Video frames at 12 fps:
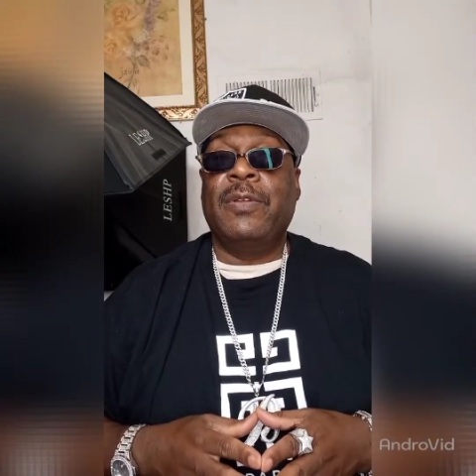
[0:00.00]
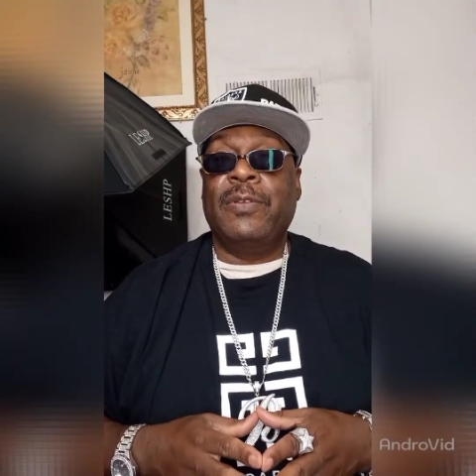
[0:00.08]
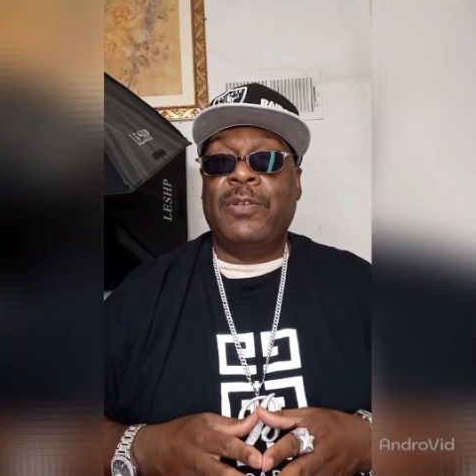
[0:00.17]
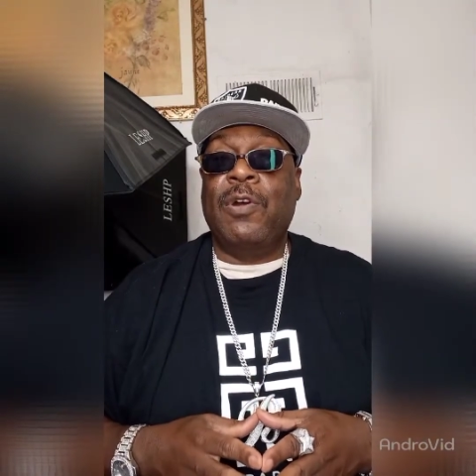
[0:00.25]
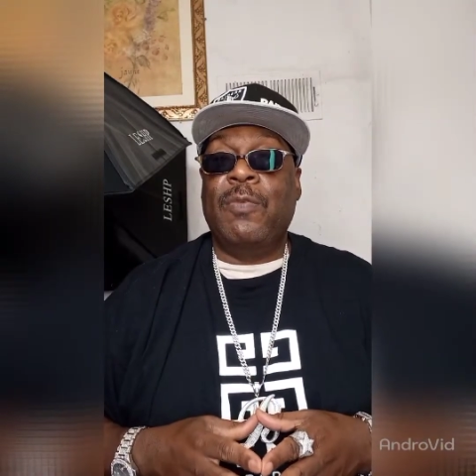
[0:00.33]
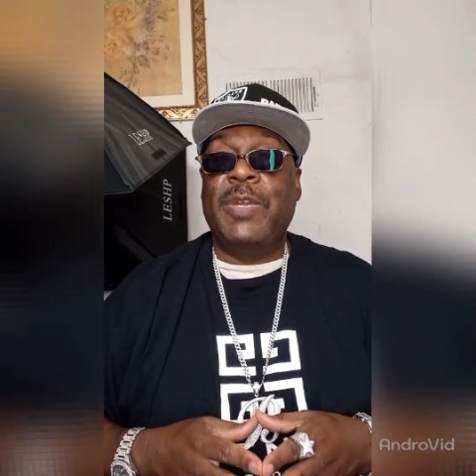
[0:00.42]

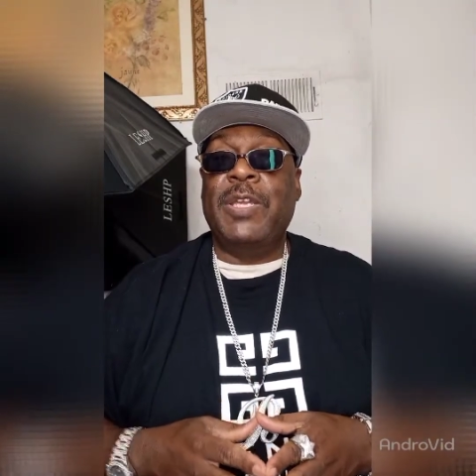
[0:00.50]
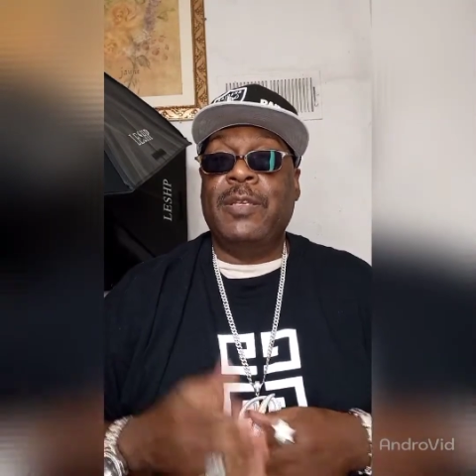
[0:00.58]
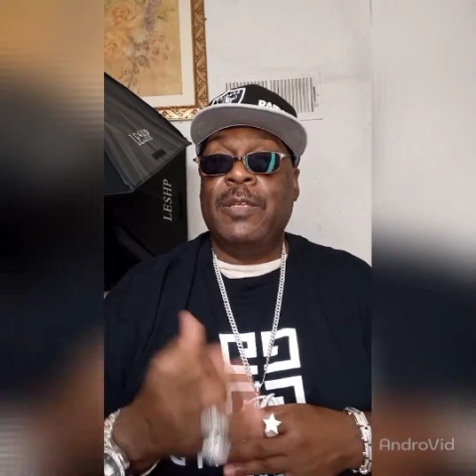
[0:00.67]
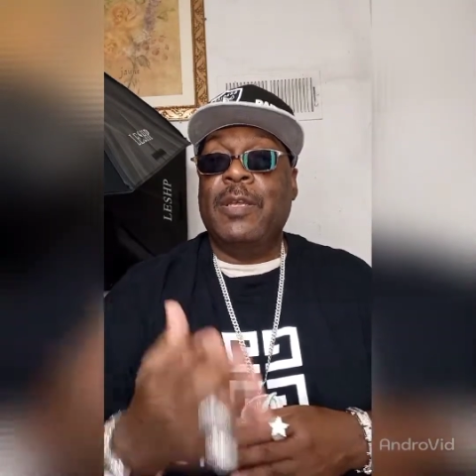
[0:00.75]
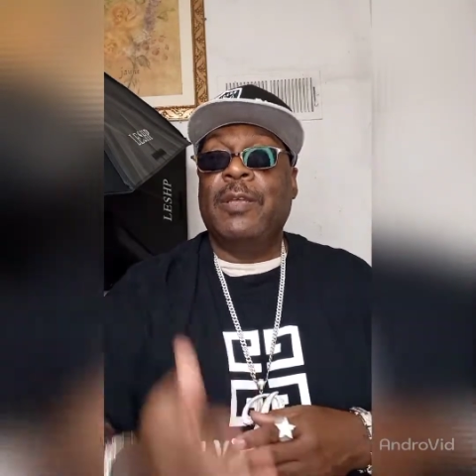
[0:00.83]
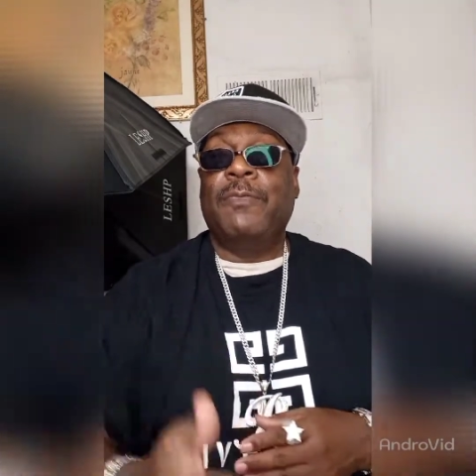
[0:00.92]
you know what I mean,
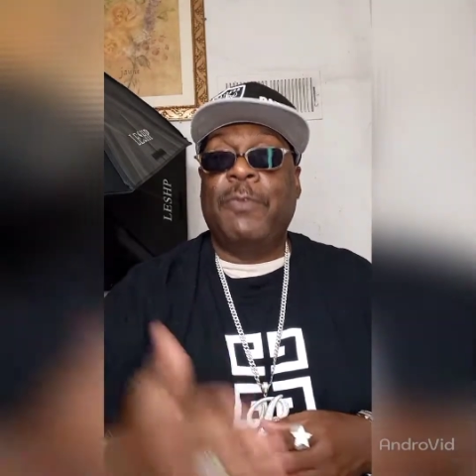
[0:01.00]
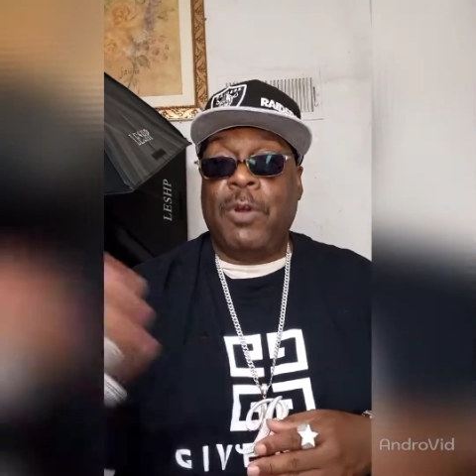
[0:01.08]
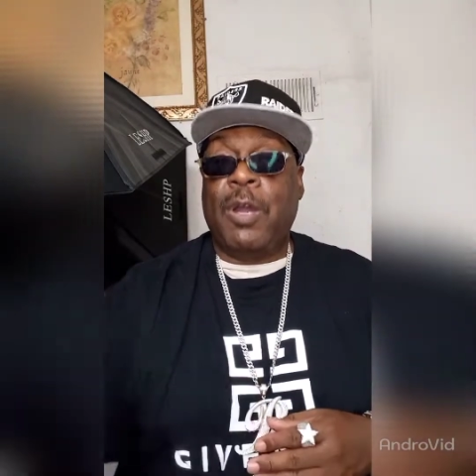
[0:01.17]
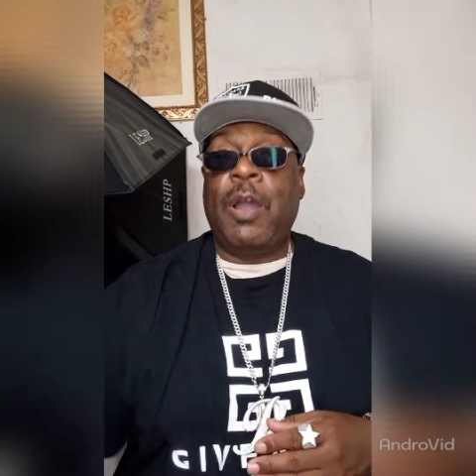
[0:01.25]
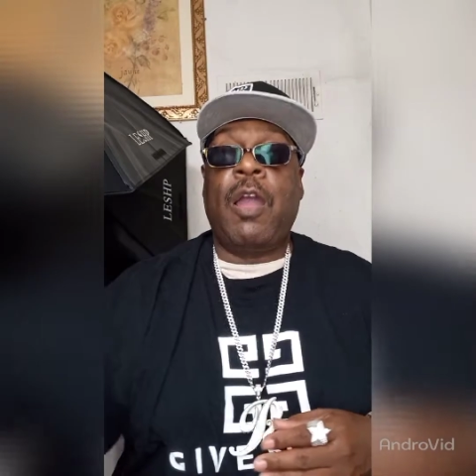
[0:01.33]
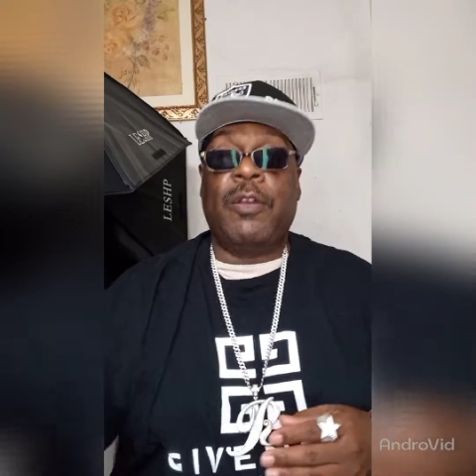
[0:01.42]

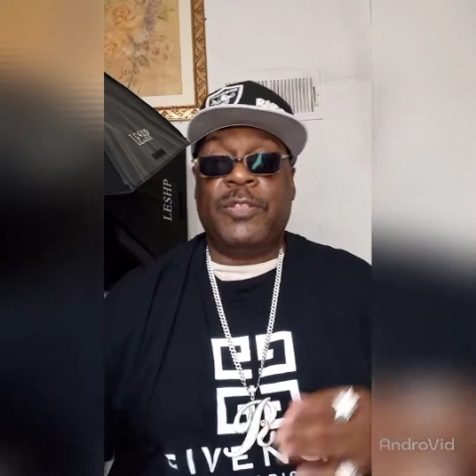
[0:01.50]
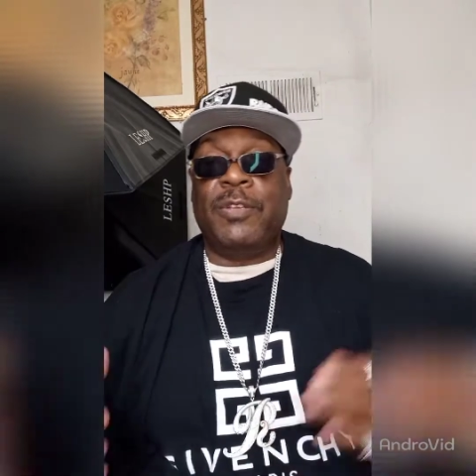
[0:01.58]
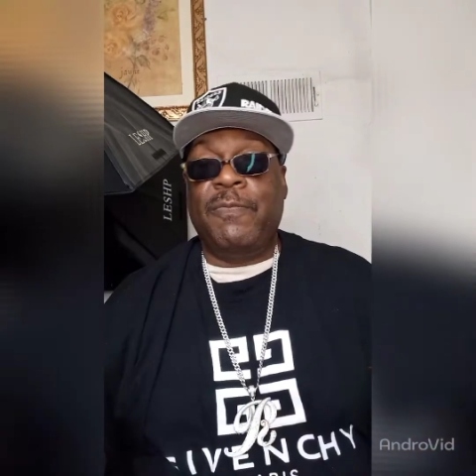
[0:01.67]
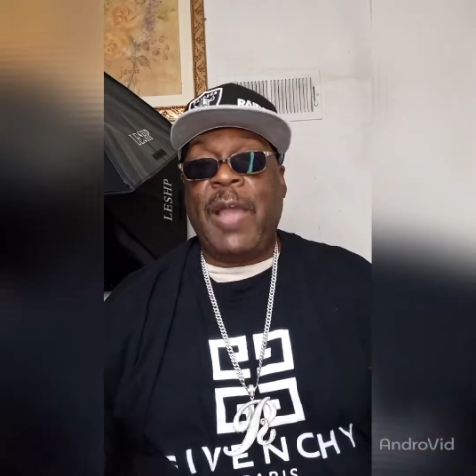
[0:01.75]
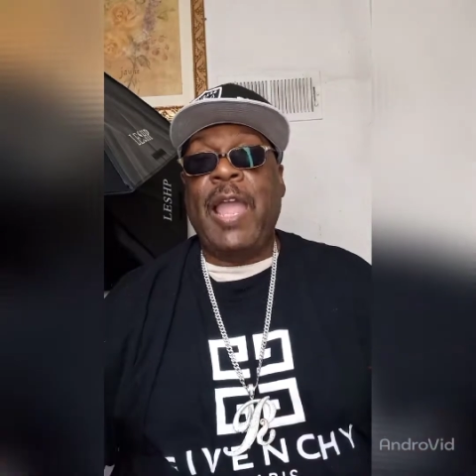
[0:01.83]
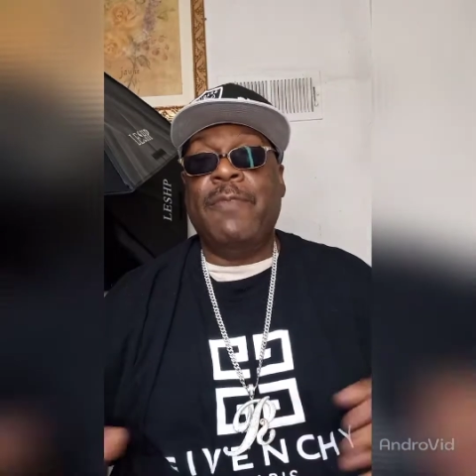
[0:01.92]
for our
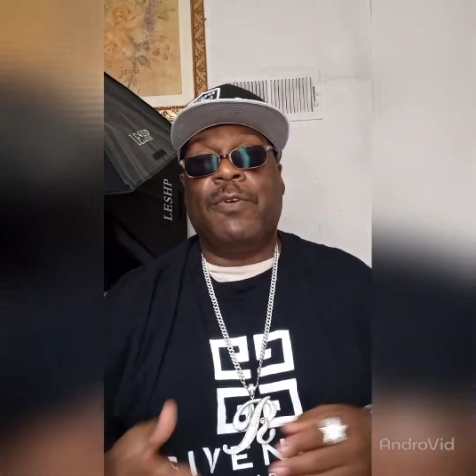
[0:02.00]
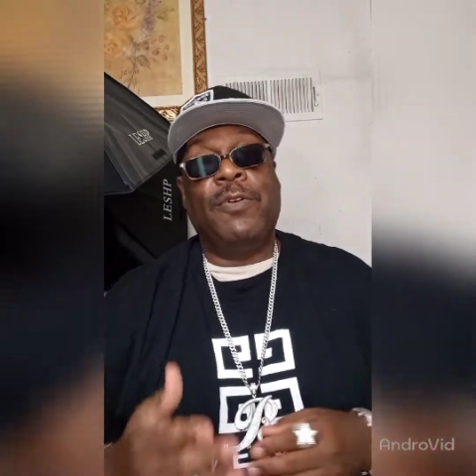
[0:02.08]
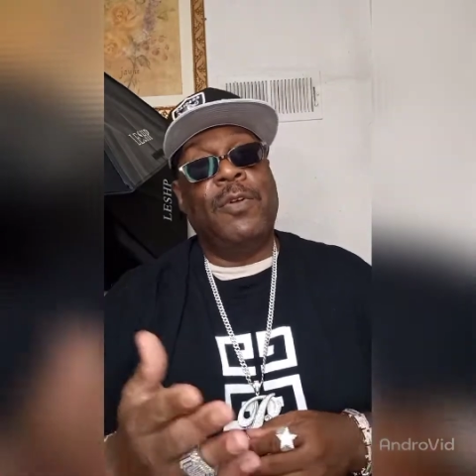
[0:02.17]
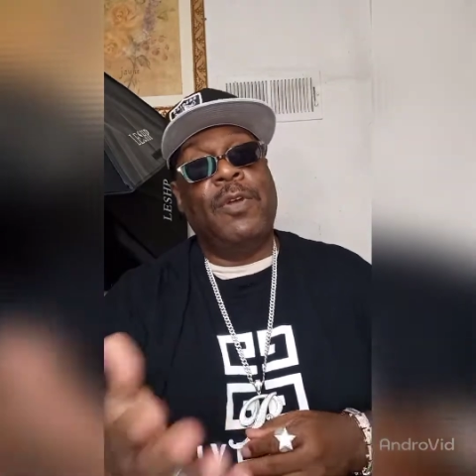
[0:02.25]
survival.